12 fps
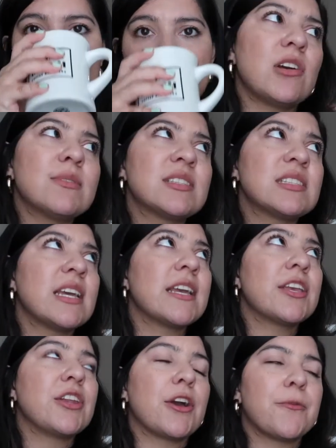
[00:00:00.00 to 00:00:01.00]
So I would
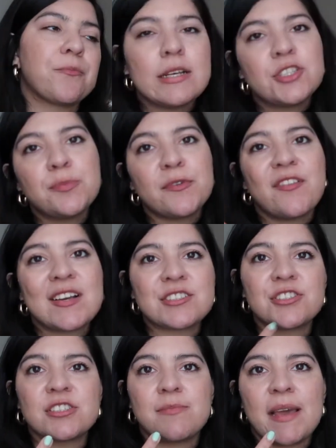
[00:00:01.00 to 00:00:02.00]
say, you know,
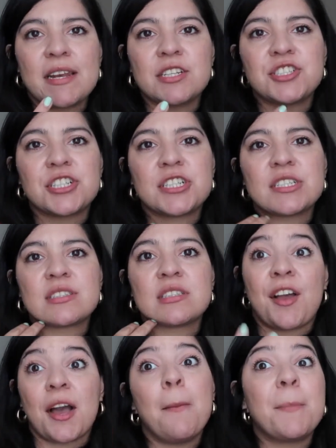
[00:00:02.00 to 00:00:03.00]
supervisors, managers,
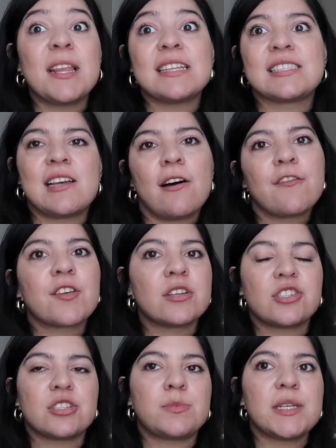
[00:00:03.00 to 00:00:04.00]
the company itself
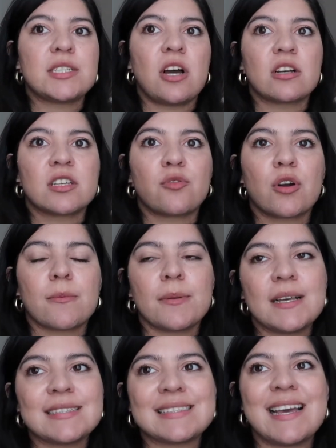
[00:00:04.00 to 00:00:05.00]
could just be a toxic
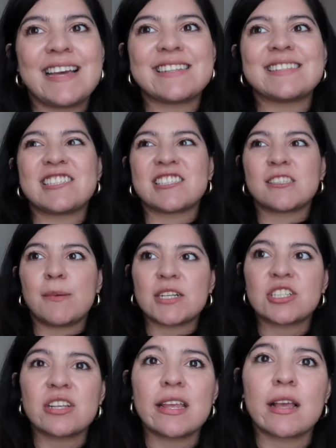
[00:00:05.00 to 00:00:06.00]
workplace, and
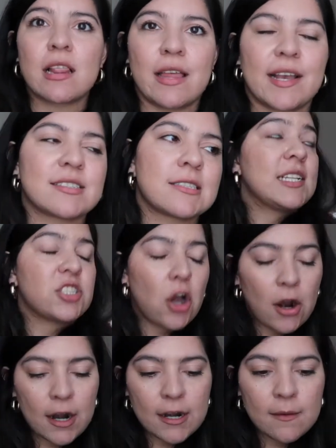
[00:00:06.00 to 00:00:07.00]
especially cliques. It's
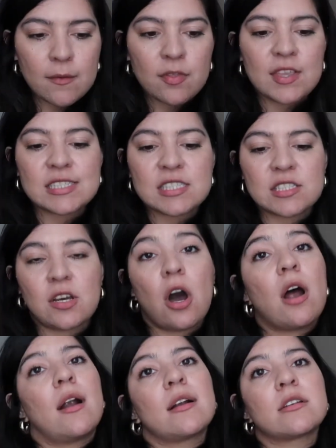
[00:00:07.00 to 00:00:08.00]
hard. This is a
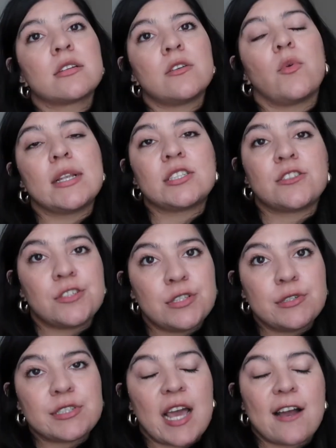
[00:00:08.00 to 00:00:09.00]
hard one
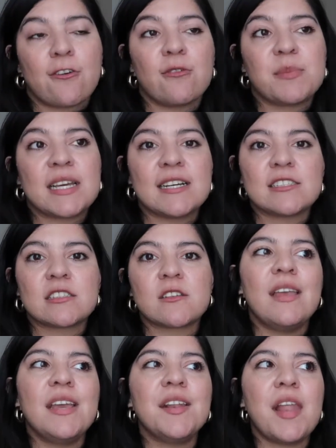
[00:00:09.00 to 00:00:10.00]
to tackle because
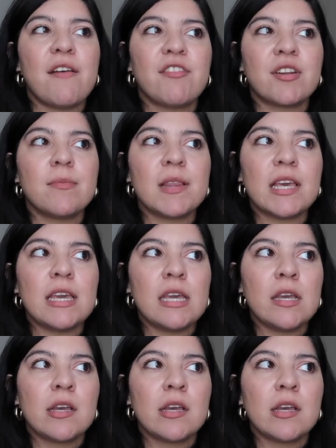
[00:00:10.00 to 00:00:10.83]
inevitably